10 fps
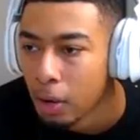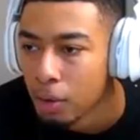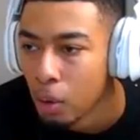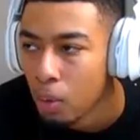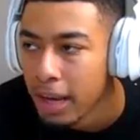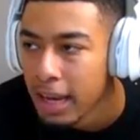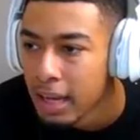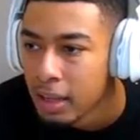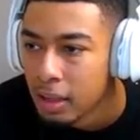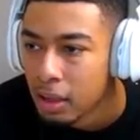I don't know
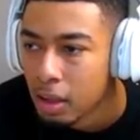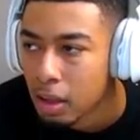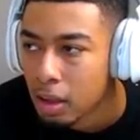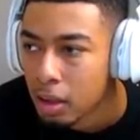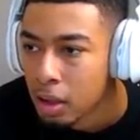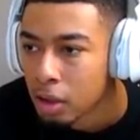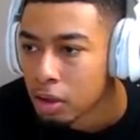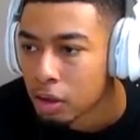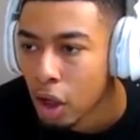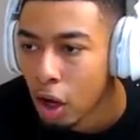where...
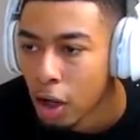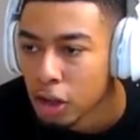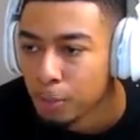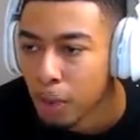the hot